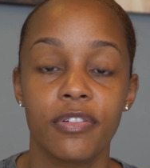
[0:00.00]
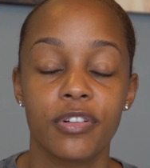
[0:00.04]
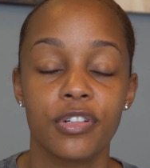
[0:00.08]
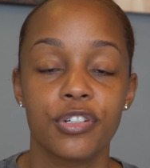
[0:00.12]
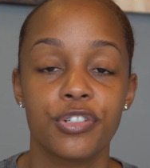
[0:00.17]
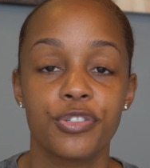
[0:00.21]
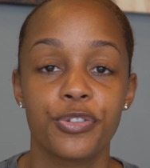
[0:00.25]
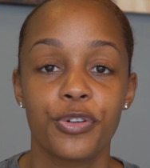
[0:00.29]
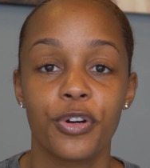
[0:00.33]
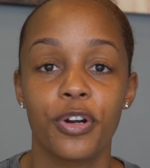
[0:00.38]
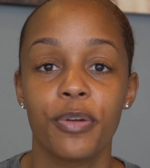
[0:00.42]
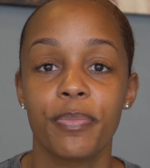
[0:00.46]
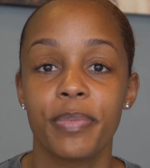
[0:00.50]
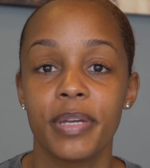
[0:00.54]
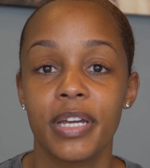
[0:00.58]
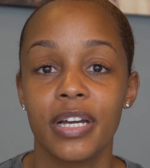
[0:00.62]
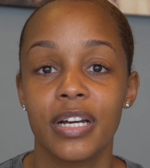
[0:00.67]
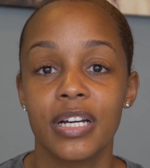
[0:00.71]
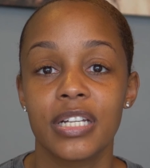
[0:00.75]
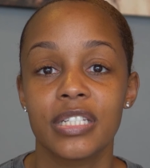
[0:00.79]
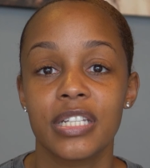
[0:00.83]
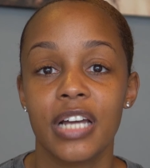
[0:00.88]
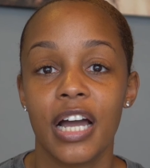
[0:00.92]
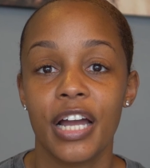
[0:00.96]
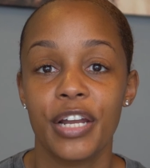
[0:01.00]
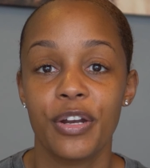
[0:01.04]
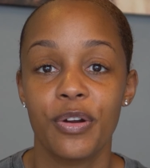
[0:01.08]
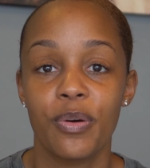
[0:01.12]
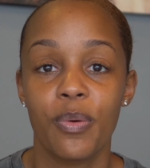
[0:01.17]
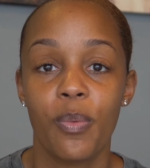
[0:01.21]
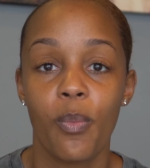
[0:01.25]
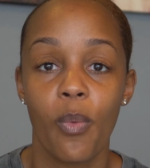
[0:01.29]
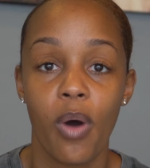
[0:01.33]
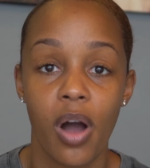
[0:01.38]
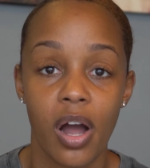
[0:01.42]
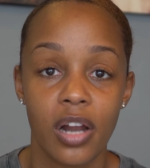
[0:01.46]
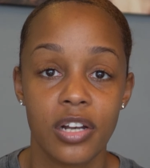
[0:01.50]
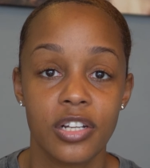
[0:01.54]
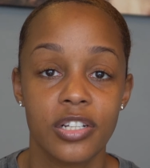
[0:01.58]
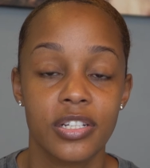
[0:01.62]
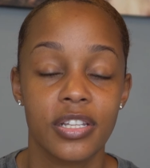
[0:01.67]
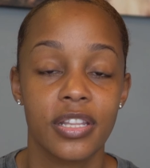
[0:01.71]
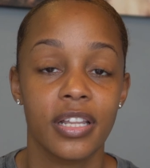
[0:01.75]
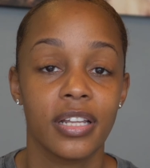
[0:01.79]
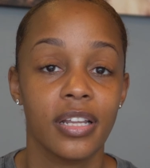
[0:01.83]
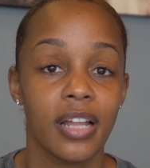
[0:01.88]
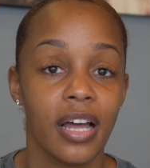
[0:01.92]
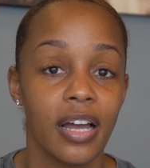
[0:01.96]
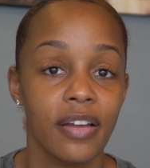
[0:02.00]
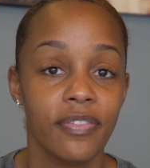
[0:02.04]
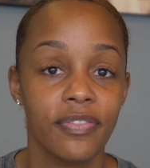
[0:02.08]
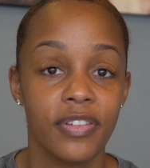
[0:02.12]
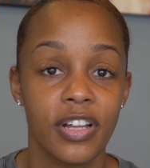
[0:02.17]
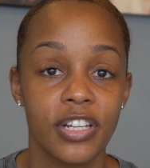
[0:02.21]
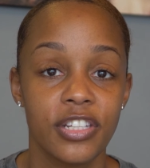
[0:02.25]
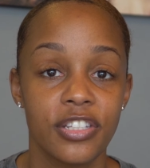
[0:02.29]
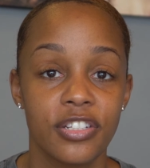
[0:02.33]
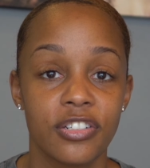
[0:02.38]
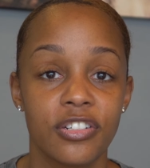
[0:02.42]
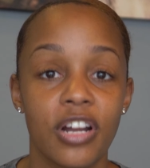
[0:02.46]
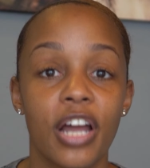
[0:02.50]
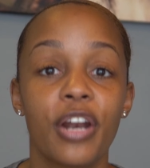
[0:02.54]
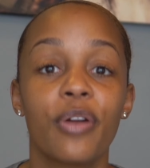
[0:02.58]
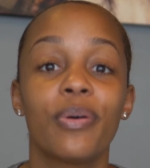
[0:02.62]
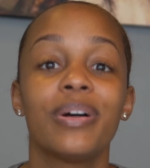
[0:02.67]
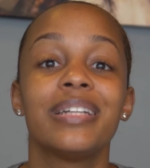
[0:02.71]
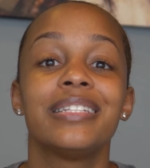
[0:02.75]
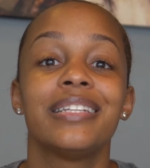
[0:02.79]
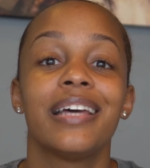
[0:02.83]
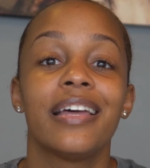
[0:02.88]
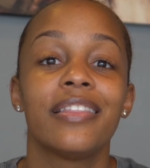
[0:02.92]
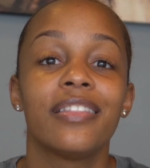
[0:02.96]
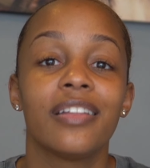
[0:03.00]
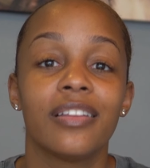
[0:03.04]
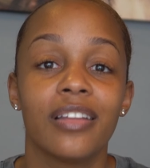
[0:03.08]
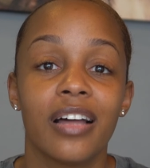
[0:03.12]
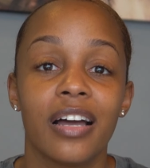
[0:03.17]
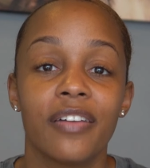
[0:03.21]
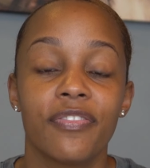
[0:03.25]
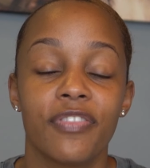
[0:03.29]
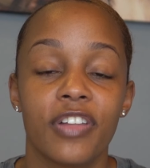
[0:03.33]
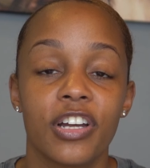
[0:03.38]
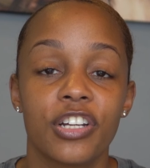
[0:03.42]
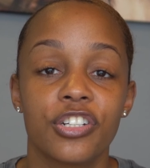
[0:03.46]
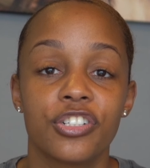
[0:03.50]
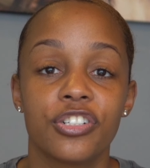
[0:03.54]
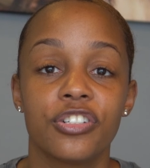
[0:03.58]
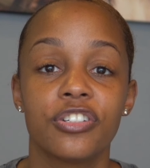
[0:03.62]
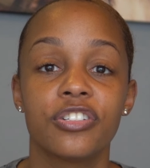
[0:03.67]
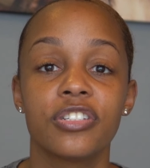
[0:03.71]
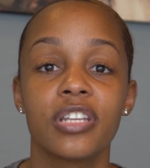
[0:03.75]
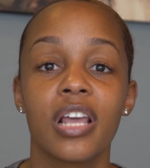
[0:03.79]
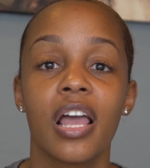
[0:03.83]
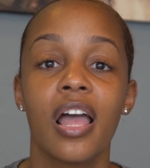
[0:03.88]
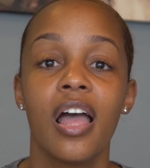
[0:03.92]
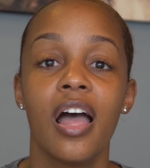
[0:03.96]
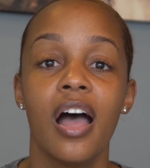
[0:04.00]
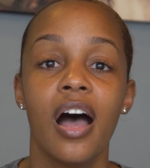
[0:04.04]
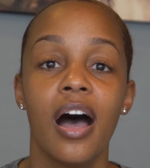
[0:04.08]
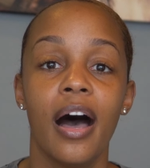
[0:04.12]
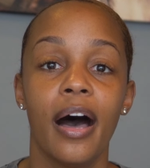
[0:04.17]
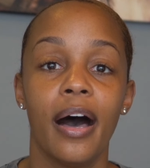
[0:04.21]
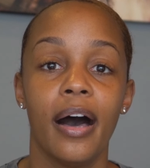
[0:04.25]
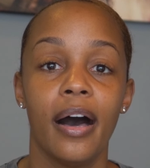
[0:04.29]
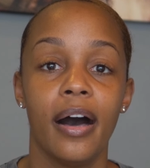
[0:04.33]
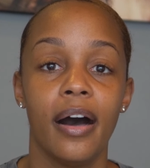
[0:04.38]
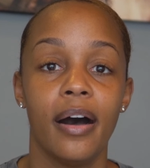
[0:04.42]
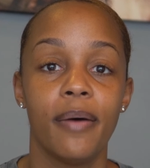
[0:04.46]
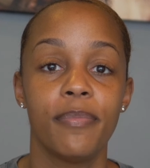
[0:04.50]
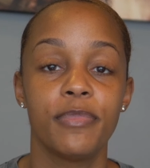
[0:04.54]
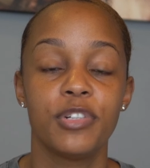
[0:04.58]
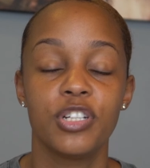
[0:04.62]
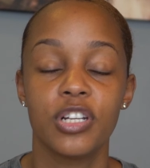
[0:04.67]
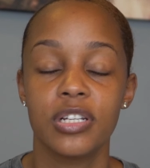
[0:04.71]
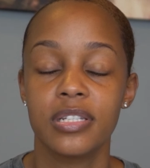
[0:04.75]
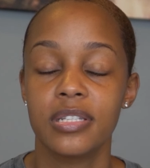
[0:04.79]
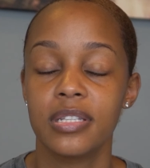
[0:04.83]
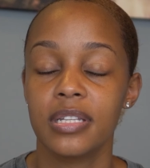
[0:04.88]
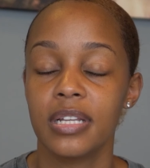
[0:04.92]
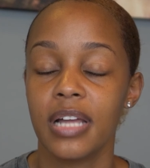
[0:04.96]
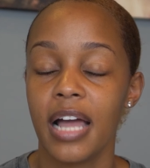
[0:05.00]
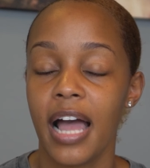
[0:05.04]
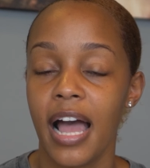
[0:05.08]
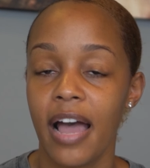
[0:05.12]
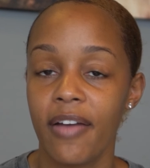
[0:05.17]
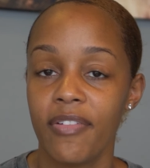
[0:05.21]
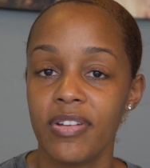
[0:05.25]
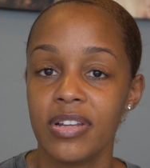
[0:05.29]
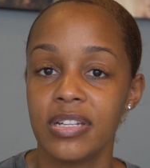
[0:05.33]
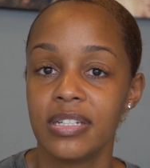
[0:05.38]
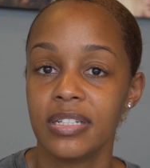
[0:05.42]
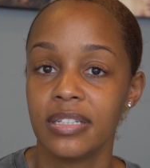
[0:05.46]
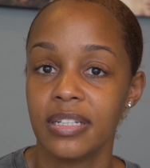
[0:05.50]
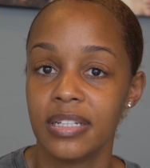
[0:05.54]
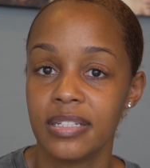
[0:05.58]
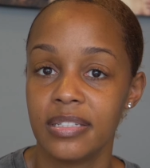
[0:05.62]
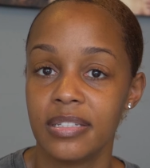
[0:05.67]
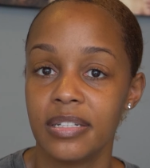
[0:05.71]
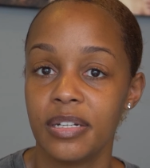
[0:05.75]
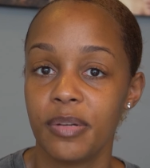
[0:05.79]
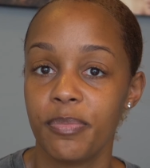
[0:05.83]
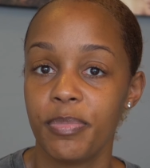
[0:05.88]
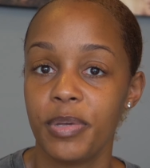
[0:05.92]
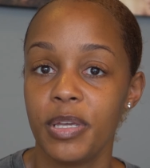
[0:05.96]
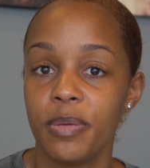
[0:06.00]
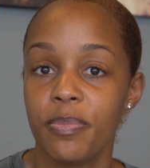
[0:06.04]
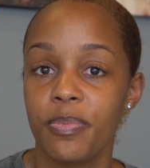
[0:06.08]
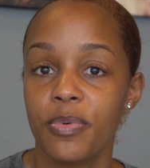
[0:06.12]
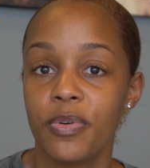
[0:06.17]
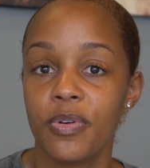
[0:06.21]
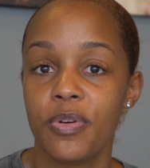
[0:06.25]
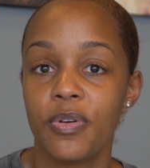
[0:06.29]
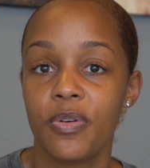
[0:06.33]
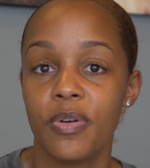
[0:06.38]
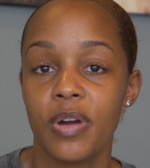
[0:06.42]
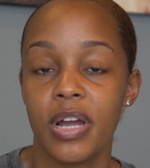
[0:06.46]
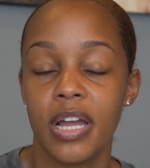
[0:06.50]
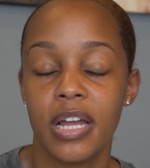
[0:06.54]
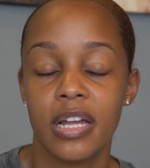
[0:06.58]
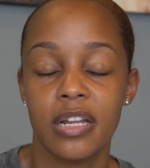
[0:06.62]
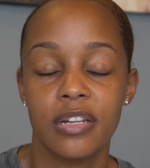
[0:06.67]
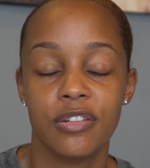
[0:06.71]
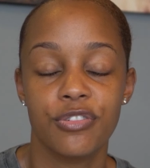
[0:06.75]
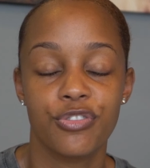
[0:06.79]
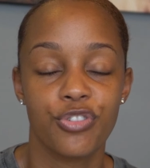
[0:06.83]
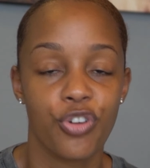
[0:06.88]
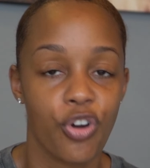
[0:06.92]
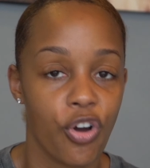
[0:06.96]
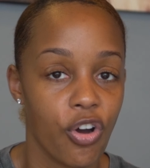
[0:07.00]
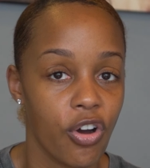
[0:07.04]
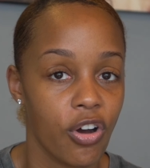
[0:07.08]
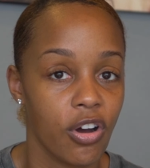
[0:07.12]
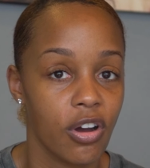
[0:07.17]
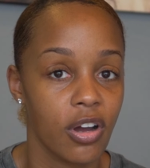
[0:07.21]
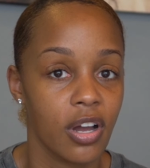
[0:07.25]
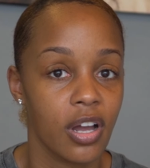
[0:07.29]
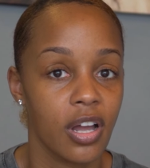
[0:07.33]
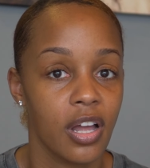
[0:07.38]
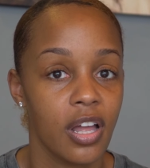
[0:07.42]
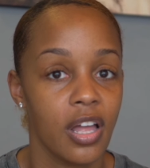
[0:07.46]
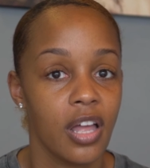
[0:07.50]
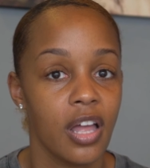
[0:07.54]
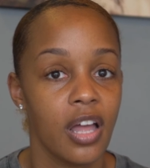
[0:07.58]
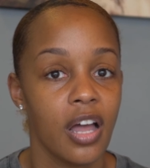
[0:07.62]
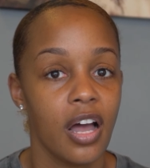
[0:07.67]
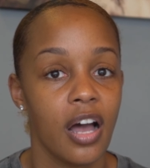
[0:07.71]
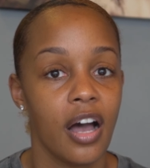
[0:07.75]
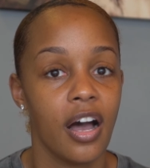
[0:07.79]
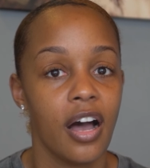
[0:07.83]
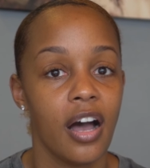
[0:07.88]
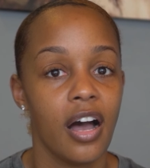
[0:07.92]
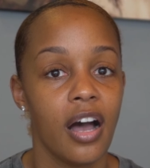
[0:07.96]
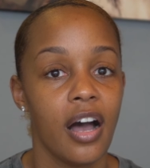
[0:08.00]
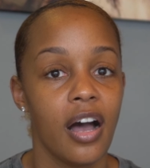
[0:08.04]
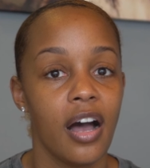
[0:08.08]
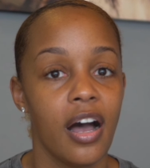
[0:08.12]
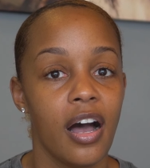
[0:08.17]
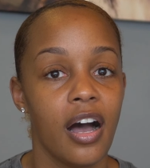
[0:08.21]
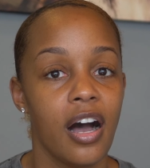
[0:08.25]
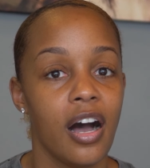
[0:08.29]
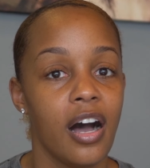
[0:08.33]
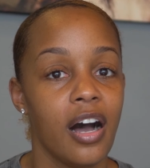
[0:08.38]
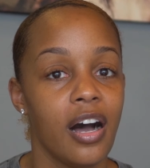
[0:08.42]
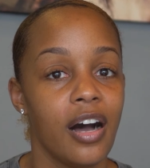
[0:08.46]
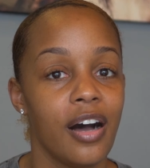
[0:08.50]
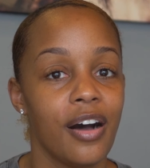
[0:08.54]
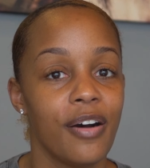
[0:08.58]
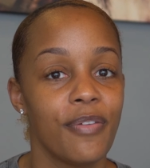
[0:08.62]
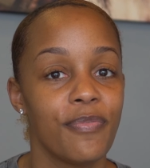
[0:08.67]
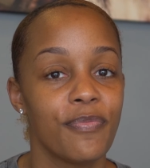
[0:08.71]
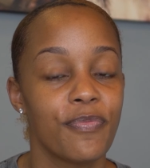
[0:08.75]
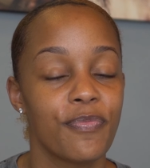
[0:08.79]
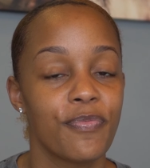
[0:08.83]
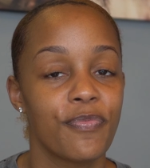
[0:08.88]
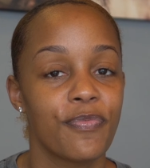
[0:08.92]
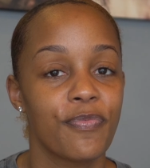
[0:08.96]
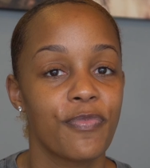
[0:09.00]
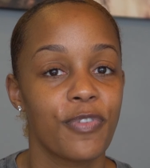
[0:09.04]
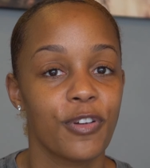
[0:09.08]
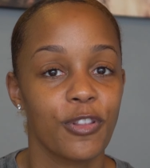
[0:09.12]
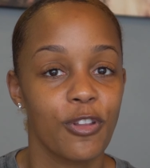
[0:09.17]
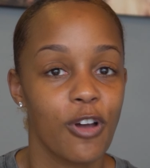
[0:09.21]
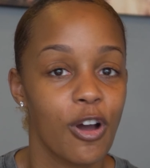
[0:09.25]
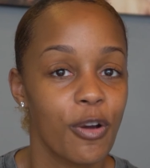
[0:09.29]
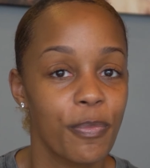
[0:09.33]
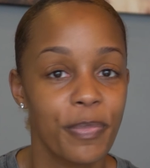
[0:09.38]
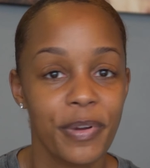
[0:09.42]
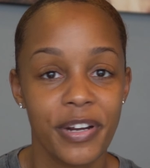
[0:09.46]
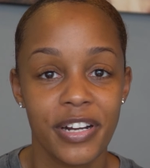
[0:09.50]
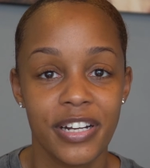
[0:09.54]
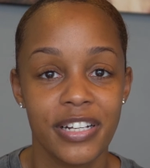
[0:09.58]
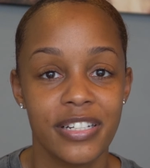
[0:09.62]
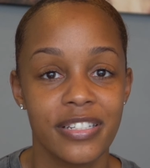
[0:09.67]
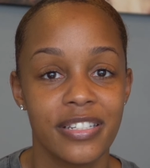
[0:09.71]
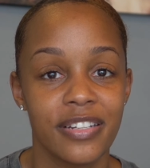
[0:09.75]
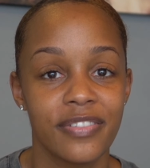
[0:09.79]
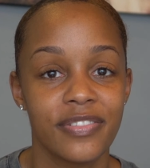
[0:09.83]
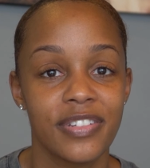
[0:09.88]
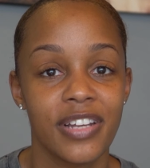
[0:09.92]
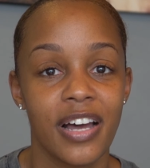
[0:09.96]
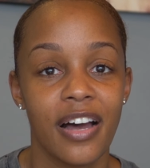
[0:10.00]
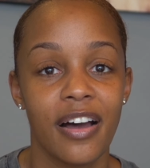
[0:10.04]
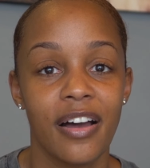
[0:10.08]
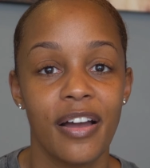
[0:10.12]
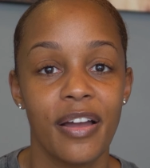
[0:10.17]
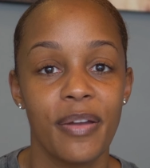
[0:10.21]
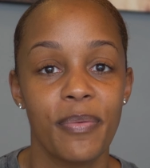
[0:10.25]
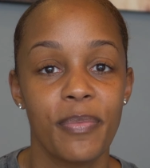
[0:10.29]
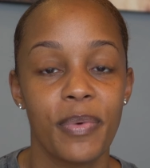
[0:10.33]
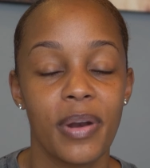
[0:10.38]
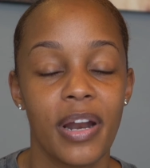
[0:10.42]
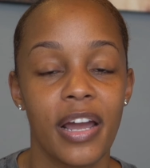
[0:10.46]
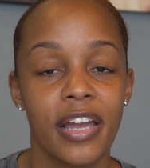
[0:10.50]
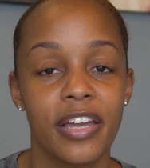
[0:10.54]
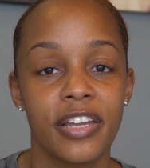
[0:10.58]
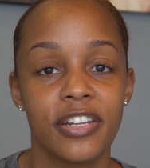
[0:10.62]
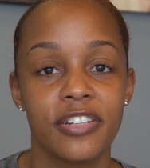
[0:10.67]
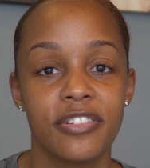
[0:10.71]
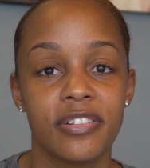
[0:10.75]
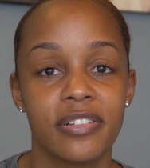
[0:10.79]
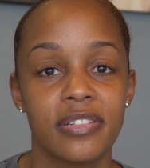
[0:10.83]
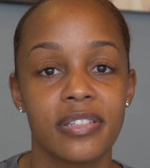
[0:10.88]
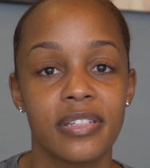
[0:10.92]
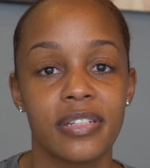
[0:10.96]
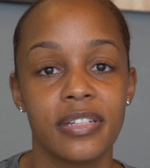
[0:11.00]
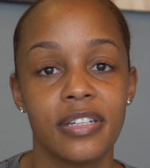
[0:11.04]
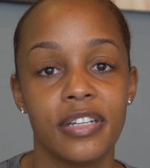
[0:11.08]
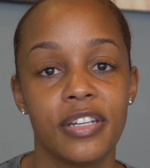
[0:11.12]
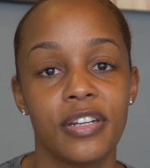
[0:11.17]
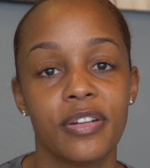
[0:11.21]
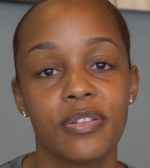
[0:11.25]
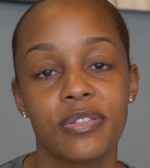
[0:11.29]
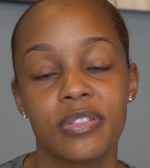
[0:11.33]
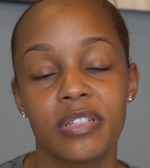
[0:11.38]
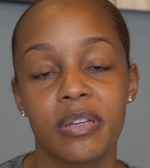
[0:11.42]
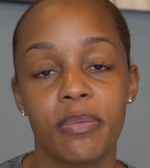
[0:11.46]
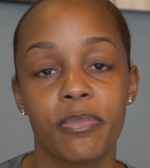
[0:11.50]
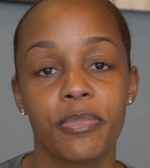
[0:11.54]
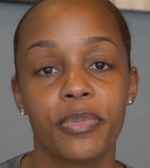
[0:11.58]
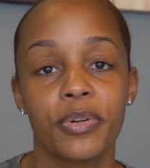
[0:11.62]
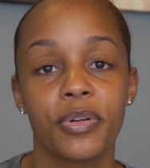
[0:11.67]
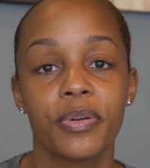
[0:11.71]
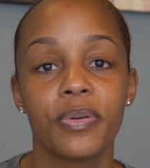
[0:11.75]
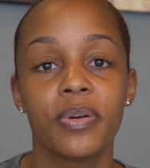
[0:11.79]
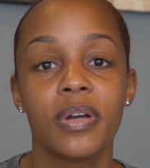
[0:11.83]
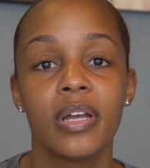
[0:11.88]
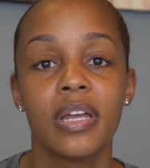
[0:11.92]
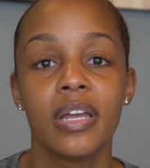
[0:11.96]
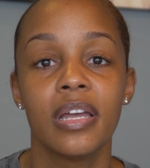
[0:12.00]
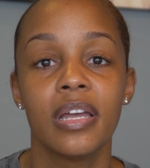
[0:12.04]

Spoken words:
really sure because I don't watch the live lectures. I don't attend the live lectures. Just having to listen to people and talk for long periods of time when I can just skim through